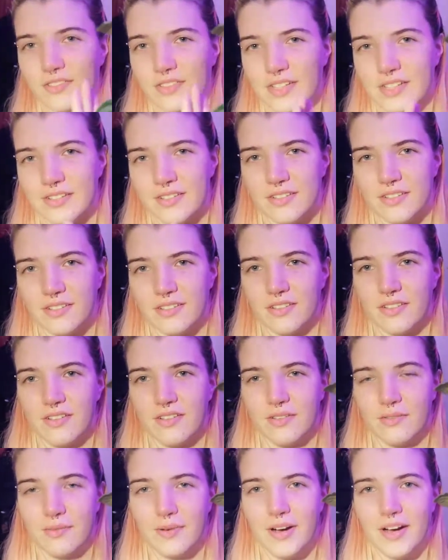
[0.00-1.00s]
reason
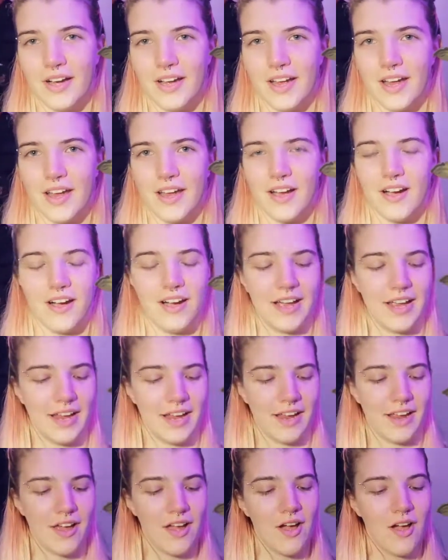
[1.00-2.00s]
why
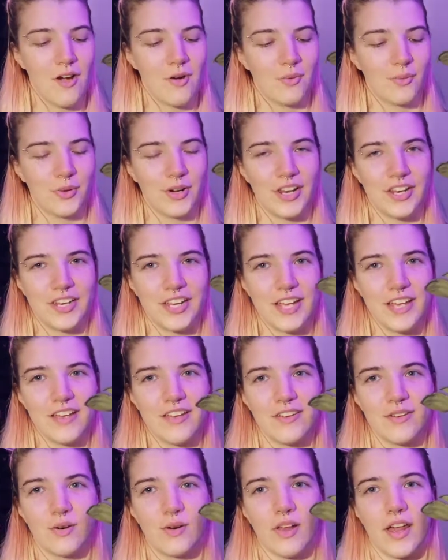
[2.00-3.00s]
I wanted it,
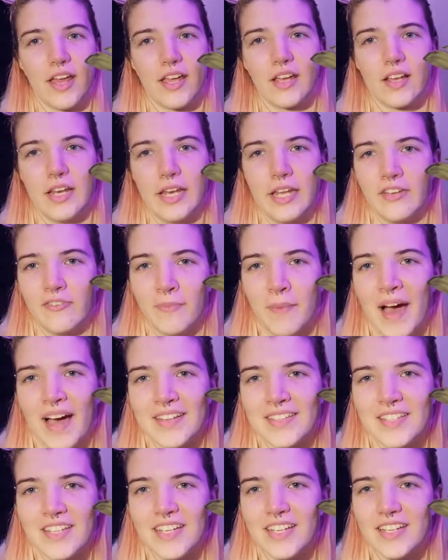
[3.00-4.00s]
or like leaf
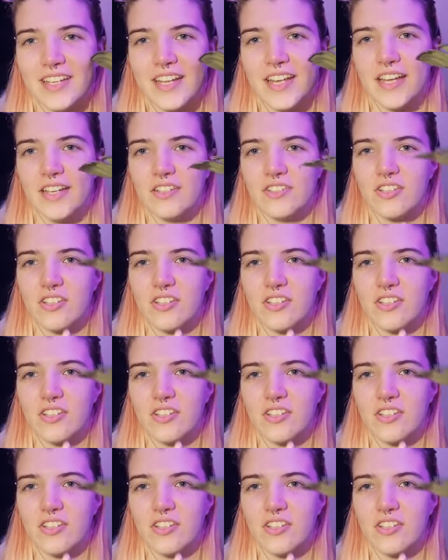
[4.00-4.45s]
pattern. It